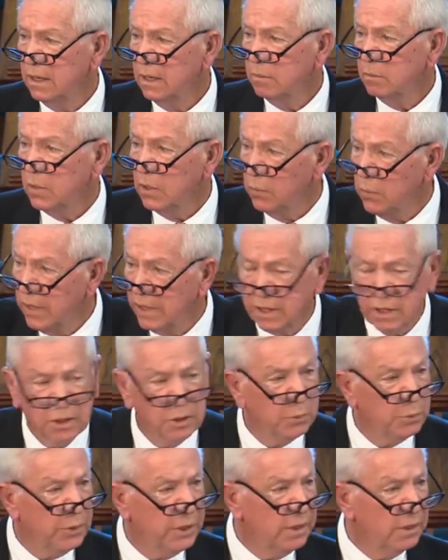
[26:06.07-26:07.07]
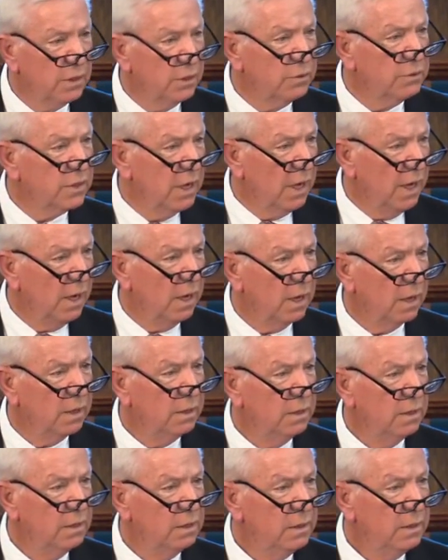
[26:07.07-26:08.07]
But we can depend on God.
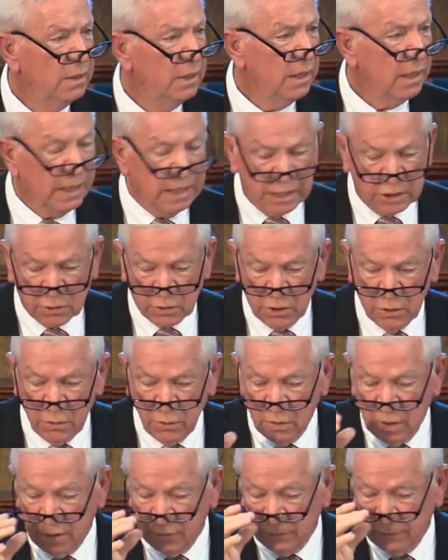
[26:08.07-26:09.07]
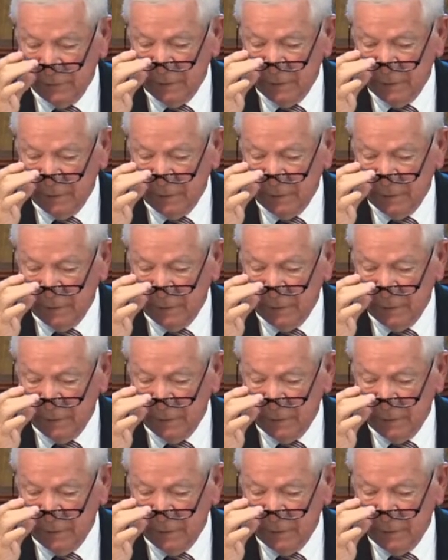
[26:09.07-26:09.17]
And that's who our,